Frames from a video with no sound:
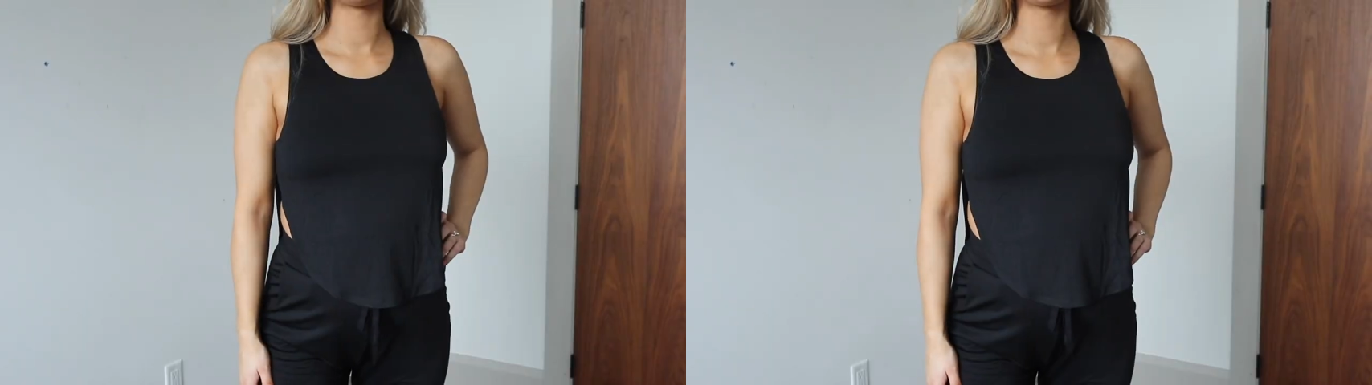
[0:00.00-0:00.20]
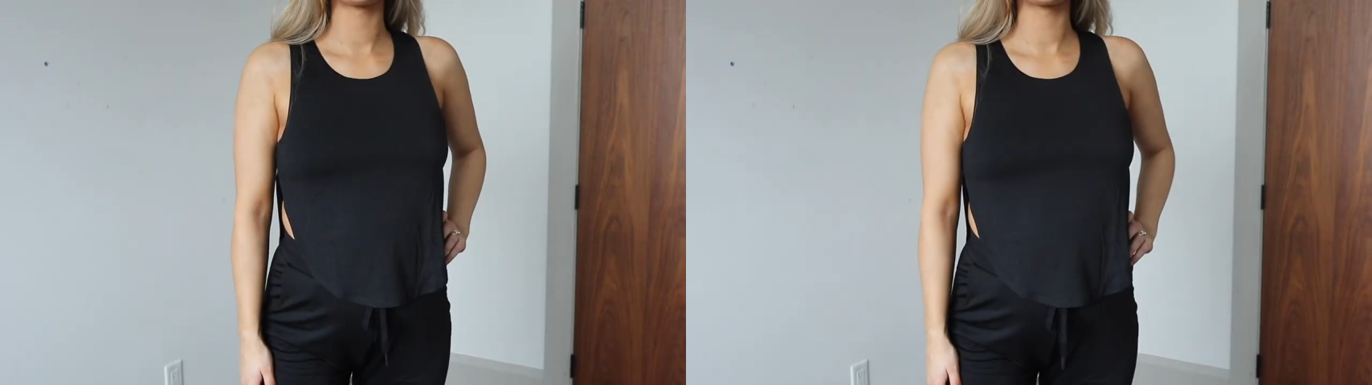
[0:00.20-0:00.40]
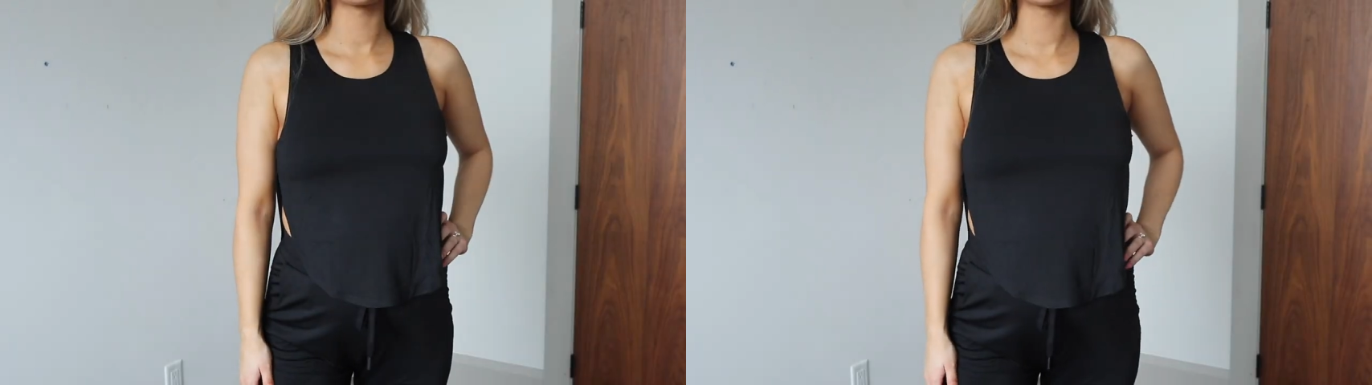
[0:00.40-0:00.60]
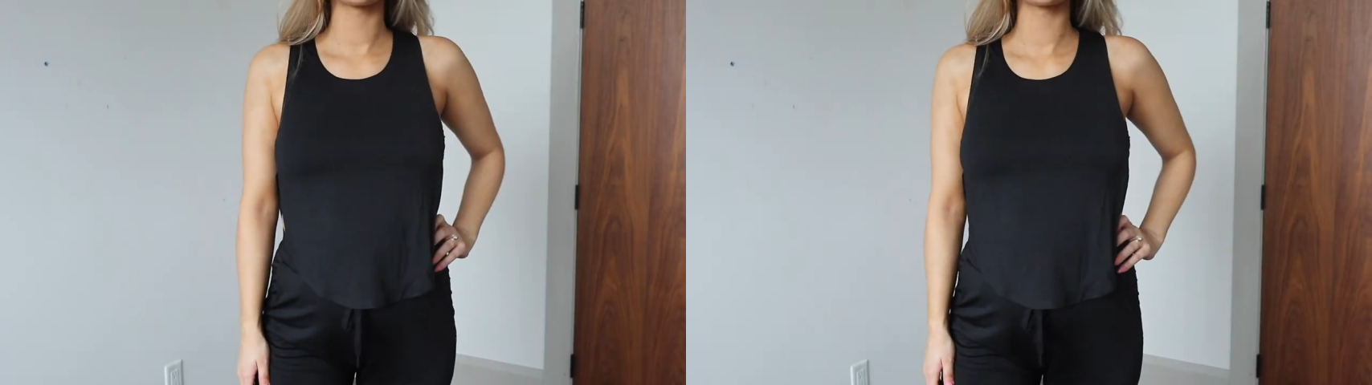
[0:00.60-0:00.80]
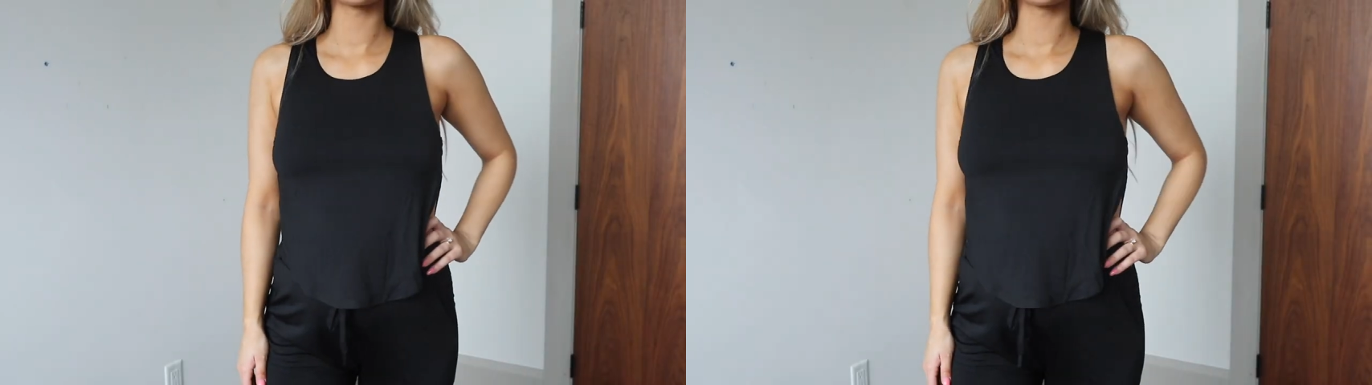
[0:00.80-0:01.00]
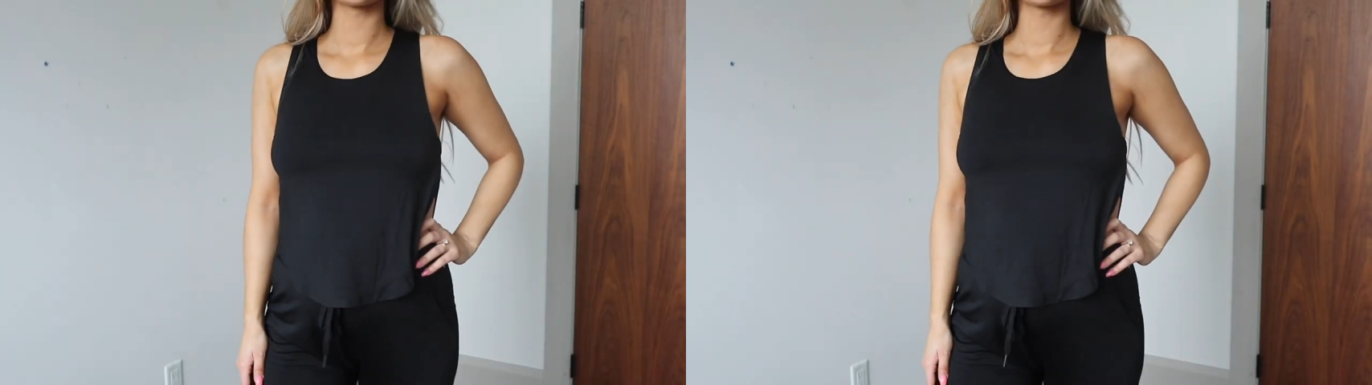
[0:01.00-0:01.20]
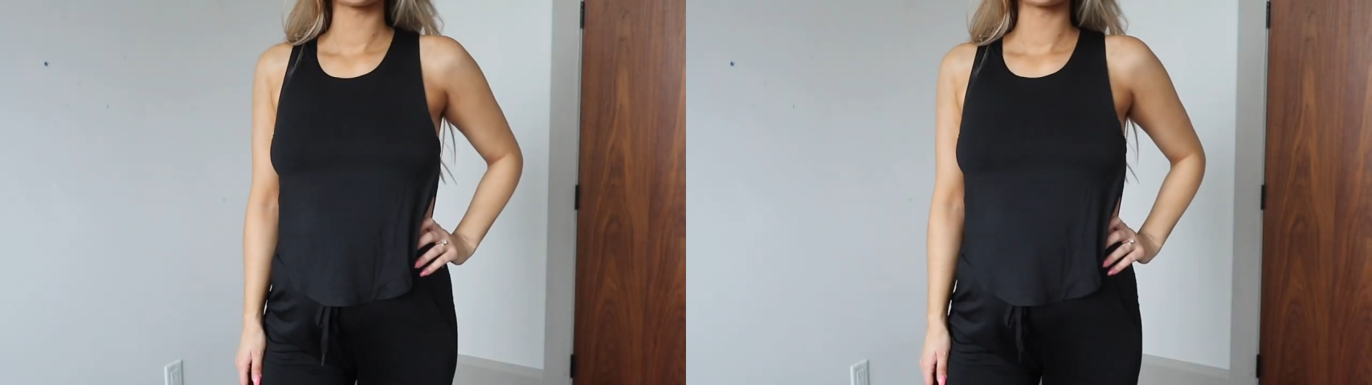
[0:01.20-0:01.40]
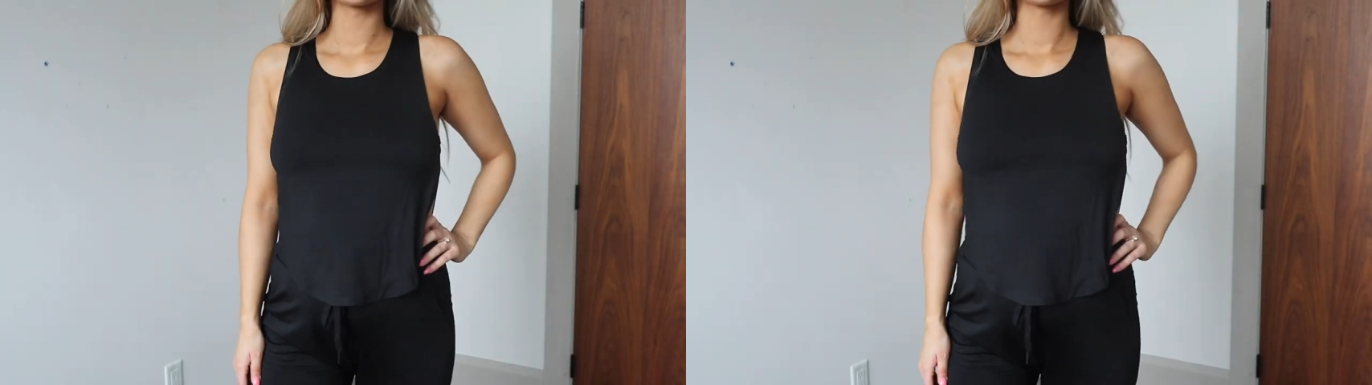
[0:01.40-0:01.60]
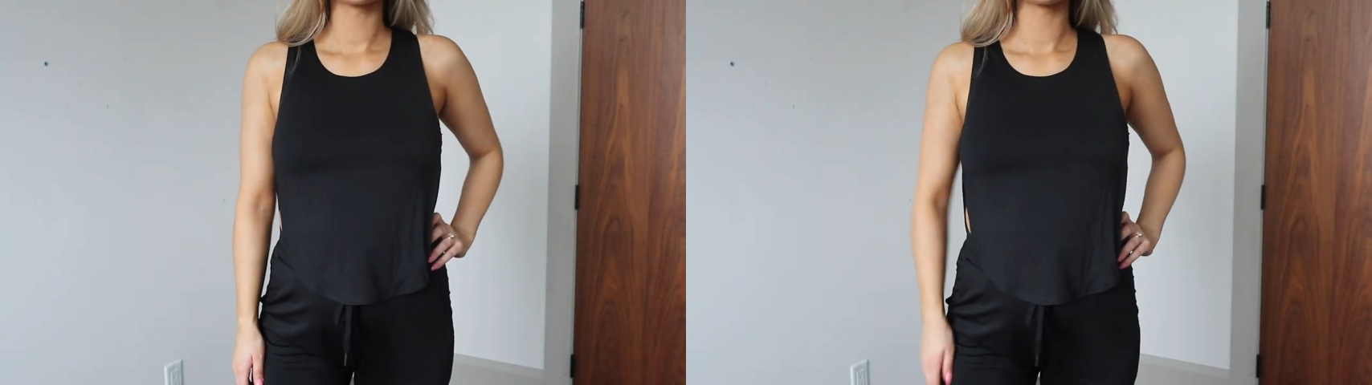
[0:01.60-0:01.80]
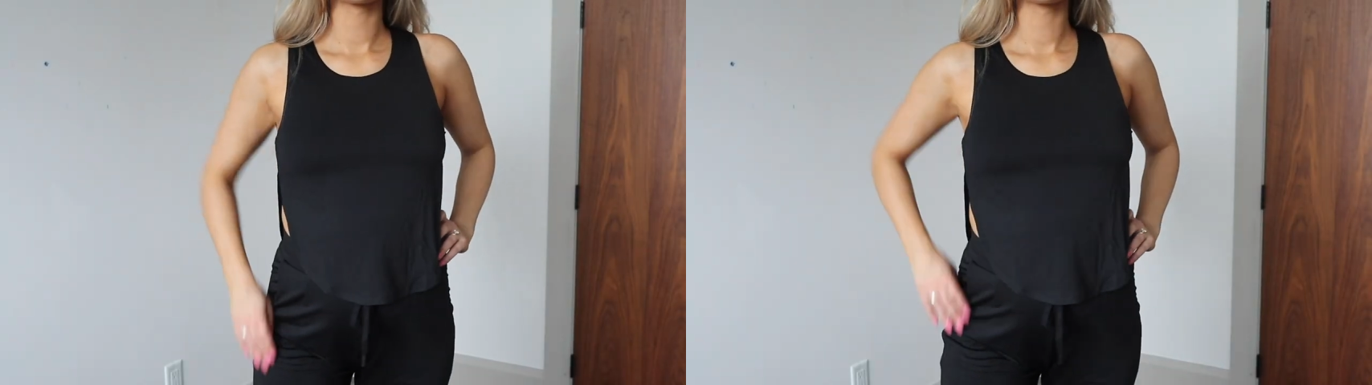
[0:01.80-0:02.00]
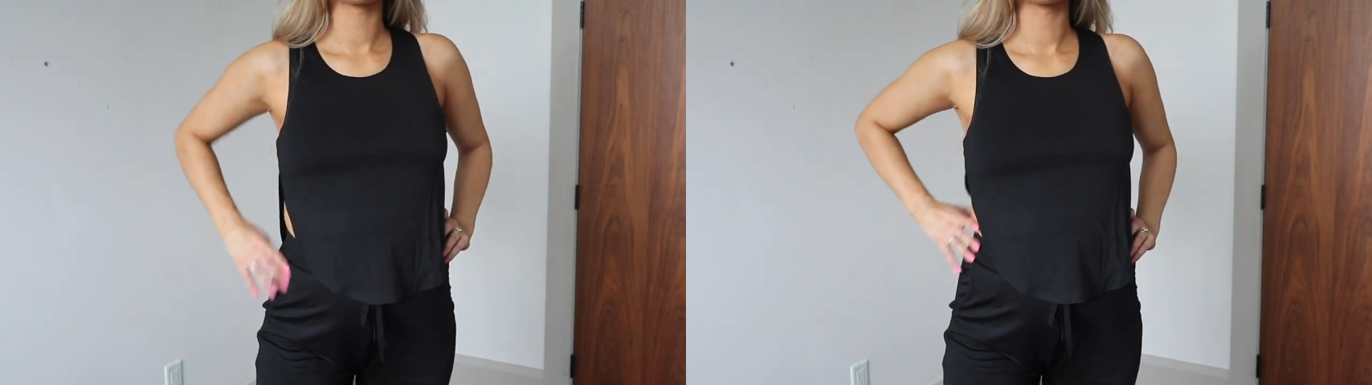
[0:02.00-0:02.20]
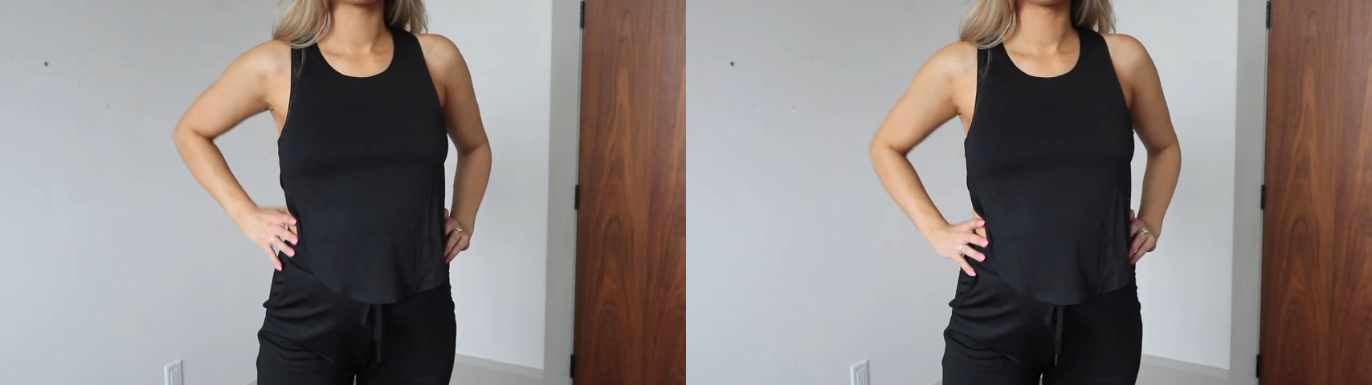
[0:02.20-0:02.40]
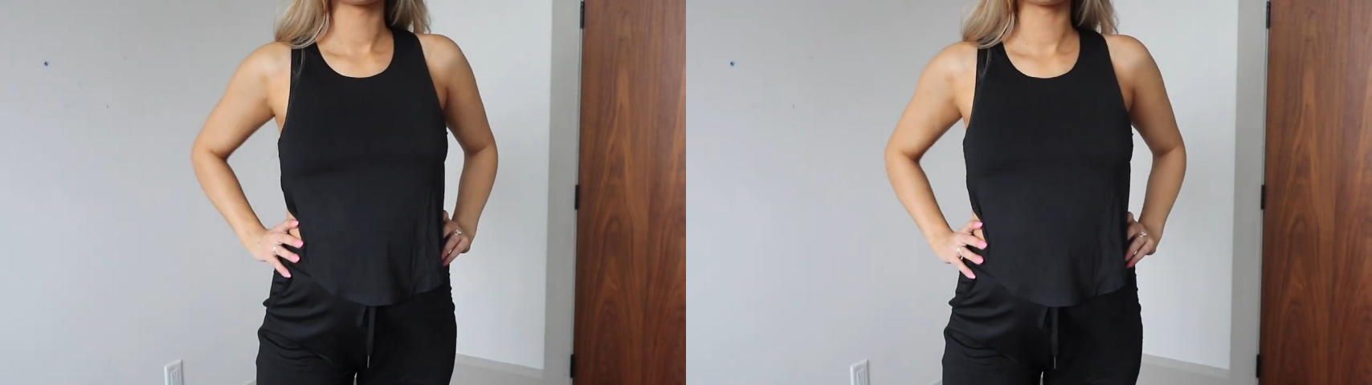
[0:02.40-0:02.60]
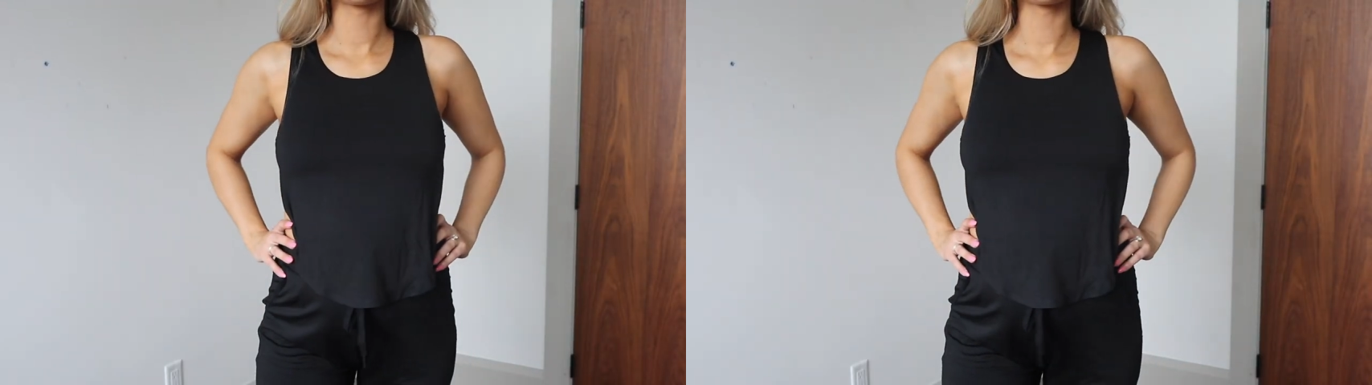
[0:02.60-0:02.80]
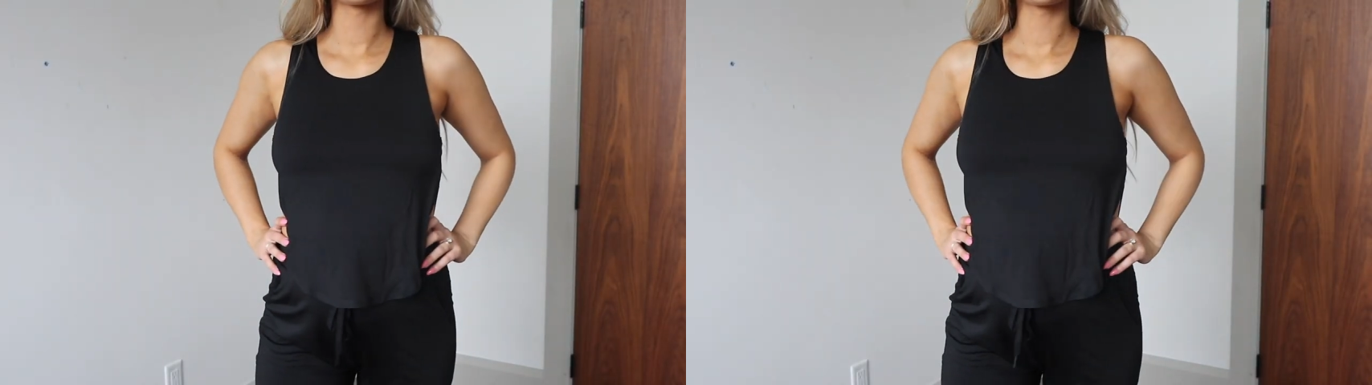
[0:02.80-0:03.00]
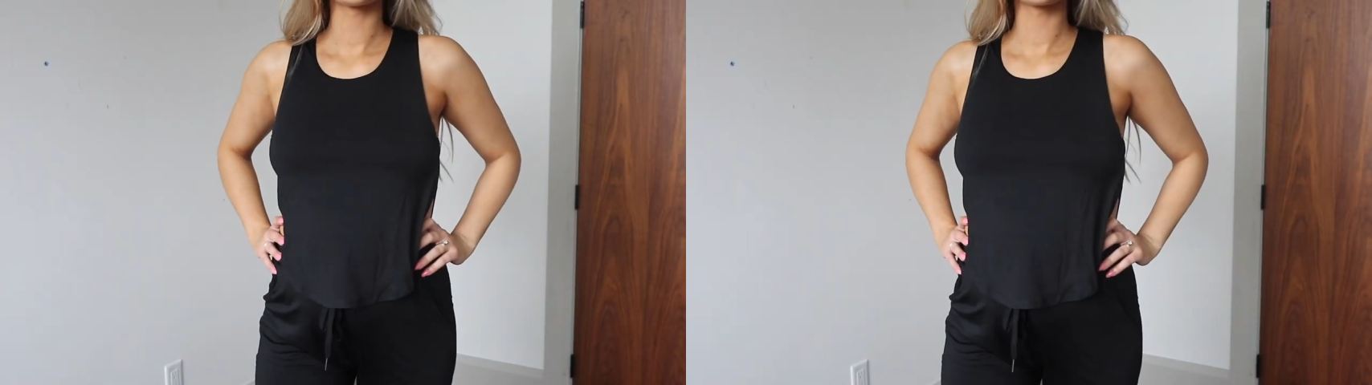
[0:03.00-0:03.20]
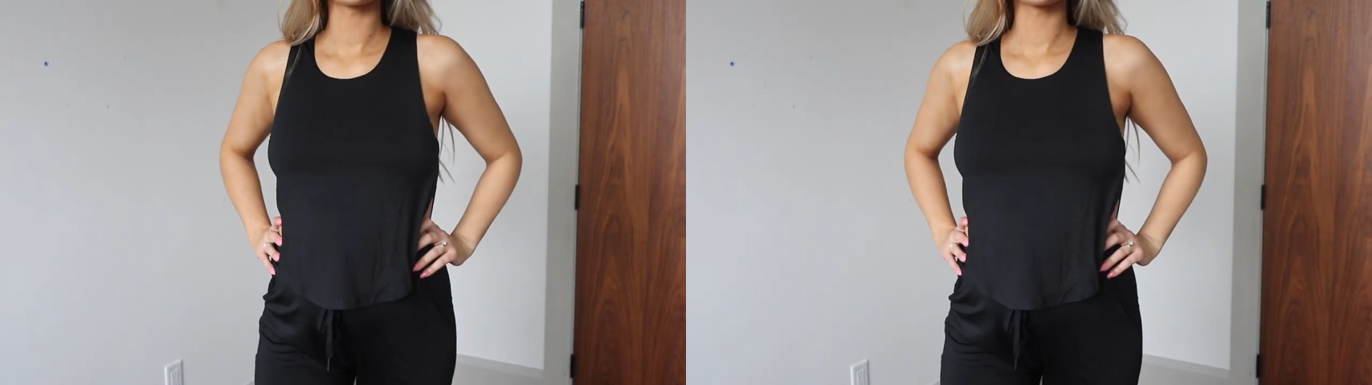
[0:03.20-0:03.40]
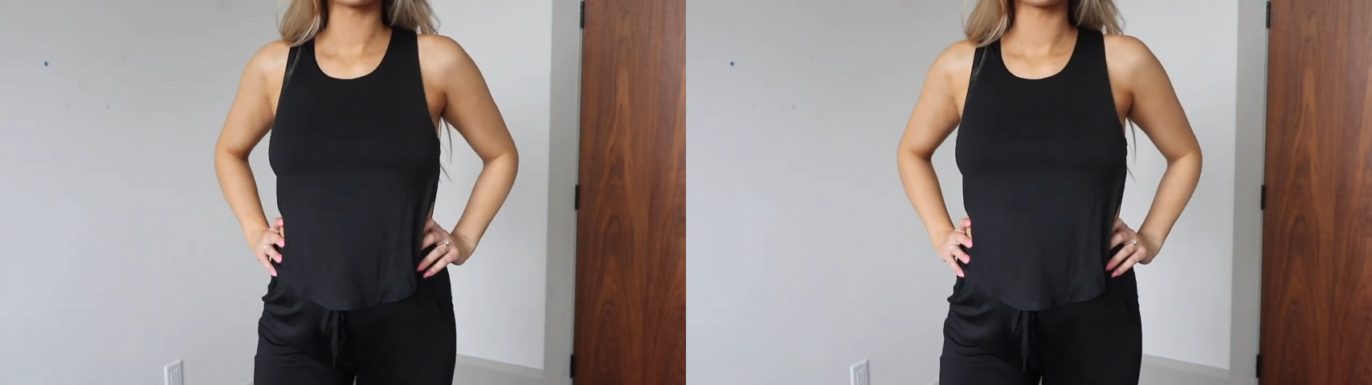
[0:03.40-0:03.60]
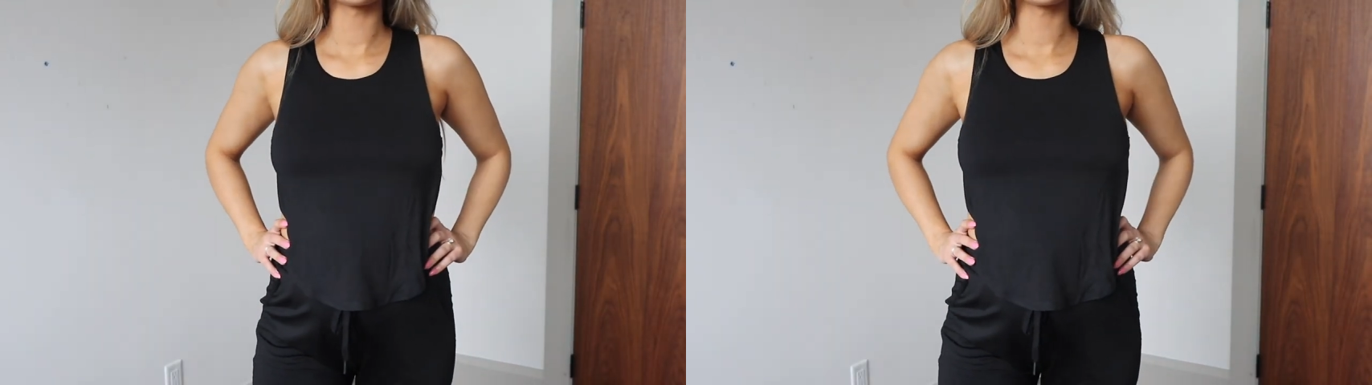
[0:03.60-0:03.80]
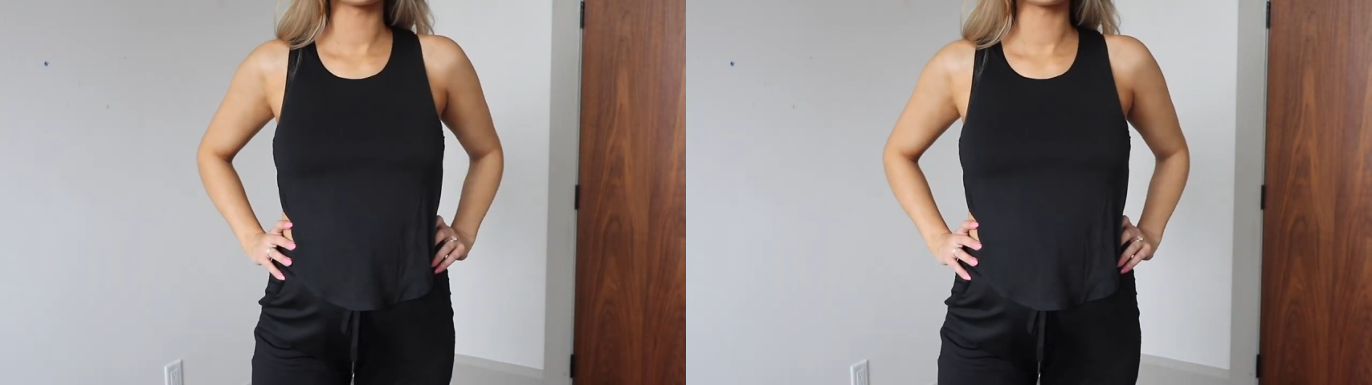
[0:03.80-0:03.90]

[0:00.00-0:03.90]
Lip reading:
Nobody's mouth can be seen.